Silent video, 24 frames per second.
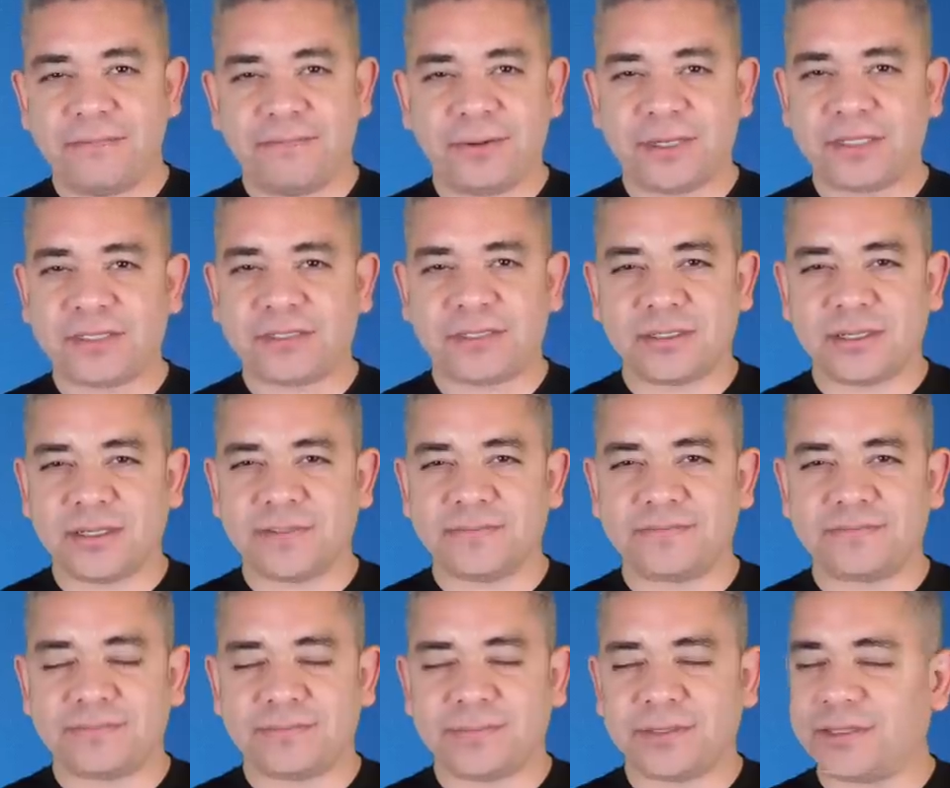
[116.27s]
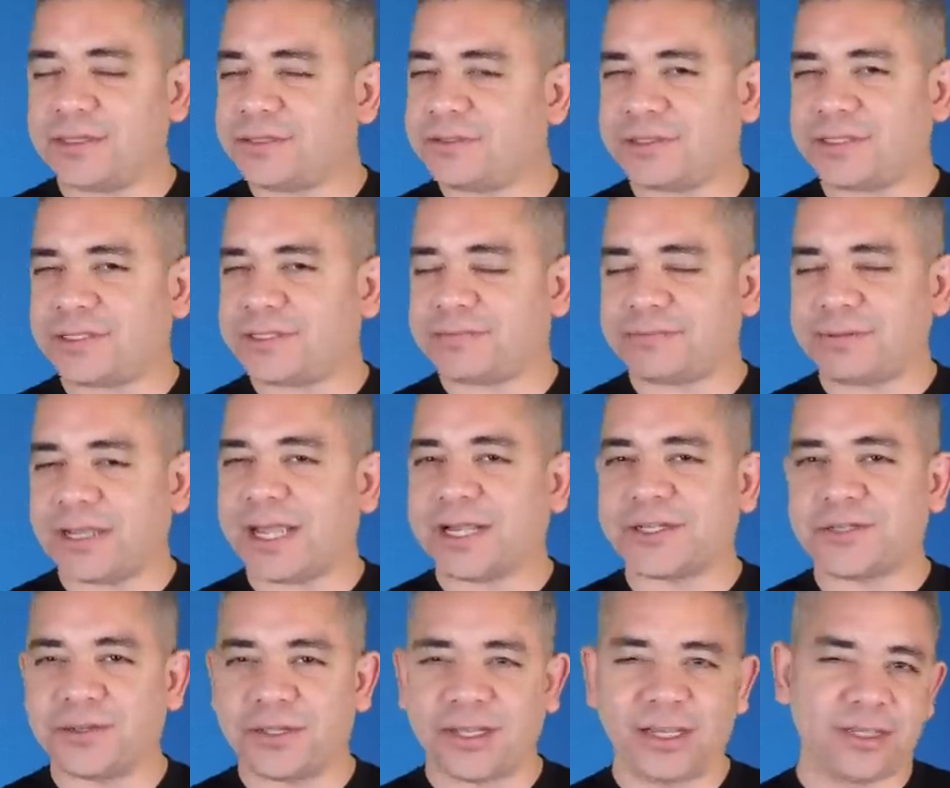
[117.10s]
but uh, that's
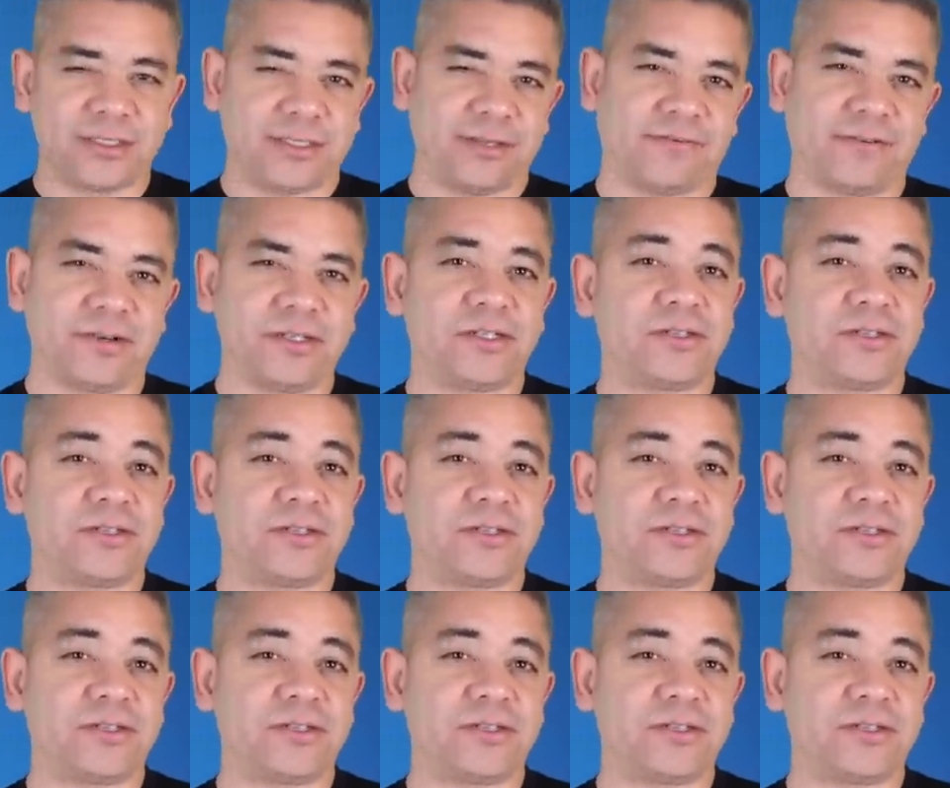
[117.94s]
actually a different